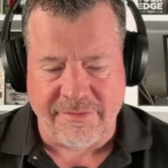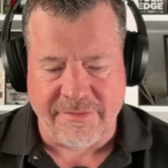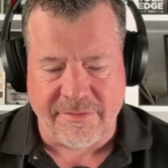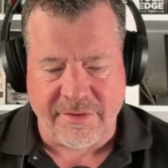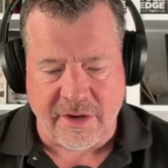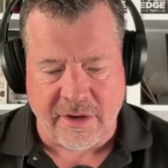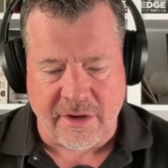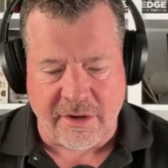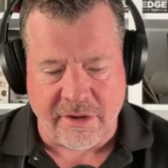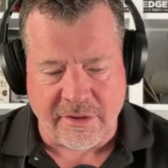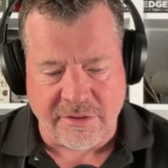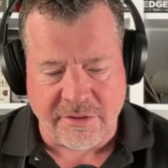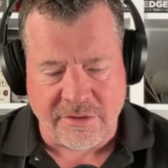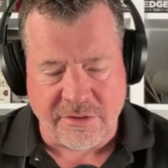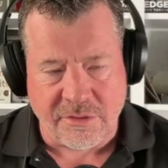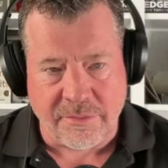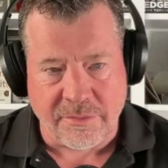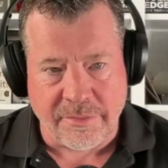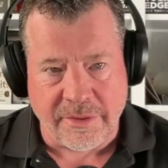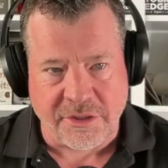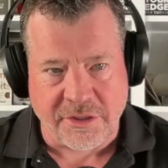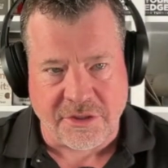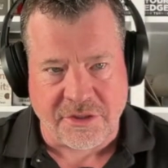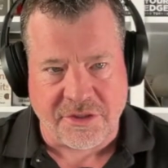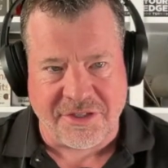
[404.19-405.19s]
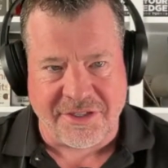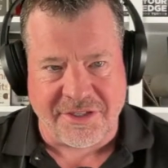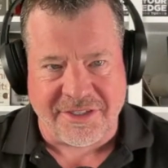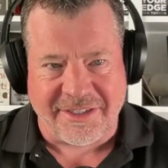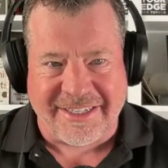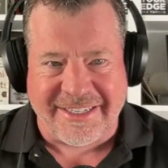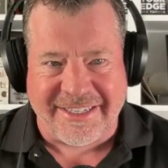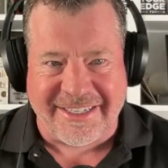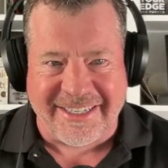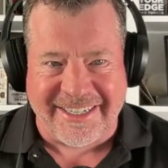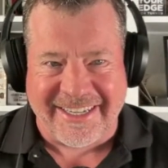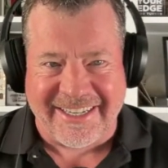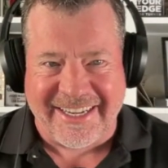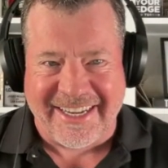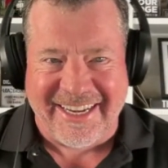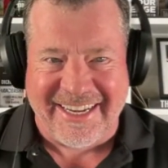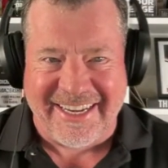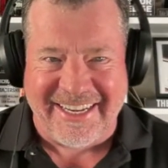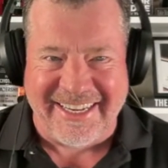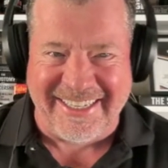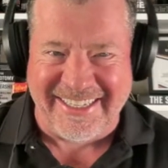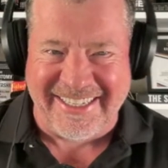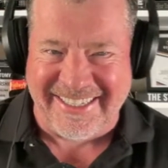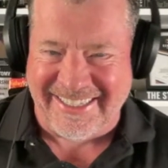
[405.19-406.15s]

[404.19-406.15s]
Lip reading: cards or messages today.